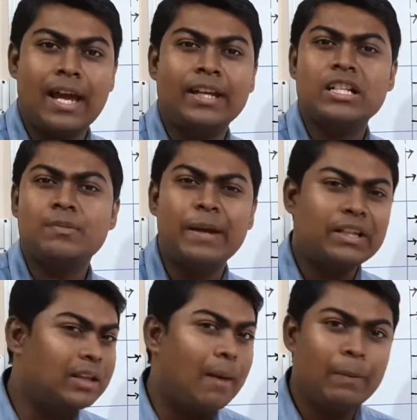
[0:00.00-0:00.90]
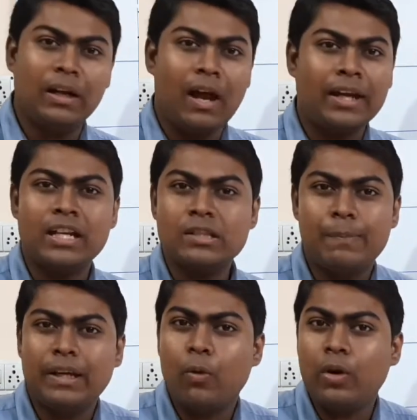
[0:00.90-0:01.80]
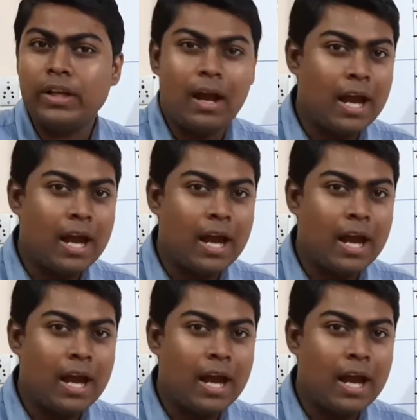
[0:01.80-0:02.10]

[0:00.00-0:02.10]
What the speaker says: I can speak Tamil, I can speak Odia,